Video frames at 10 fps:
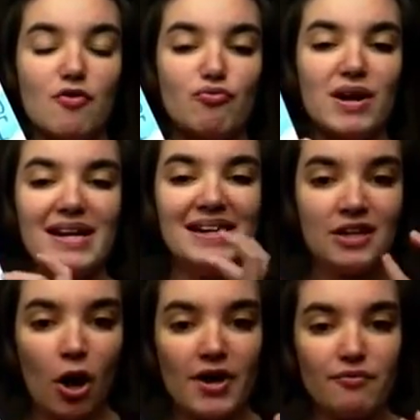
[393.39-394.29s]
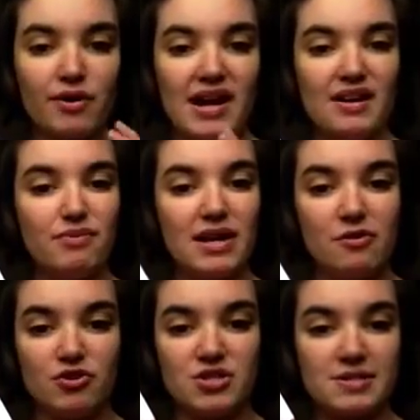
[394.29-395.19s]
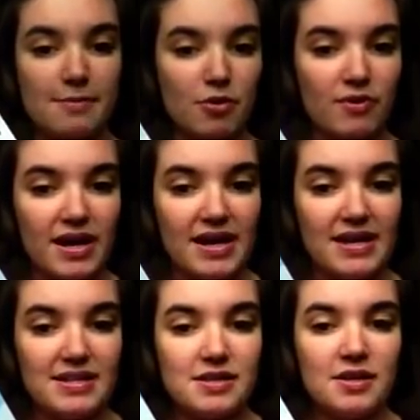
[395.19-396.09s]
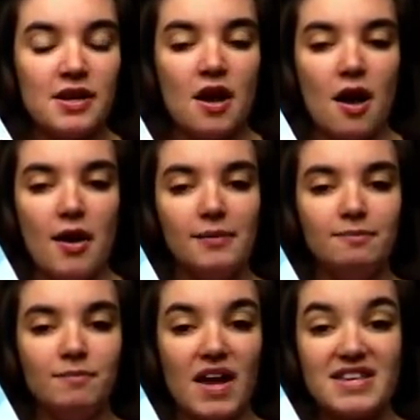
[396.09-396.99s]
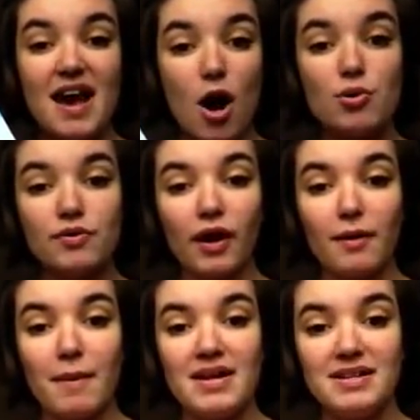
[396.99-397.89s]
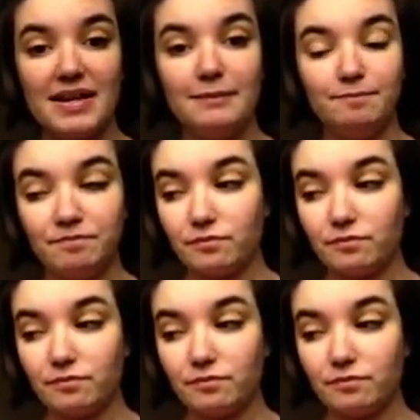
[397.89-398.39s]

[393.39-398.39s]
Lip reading: really light read, really good summer read, and yeah, I would recommend it.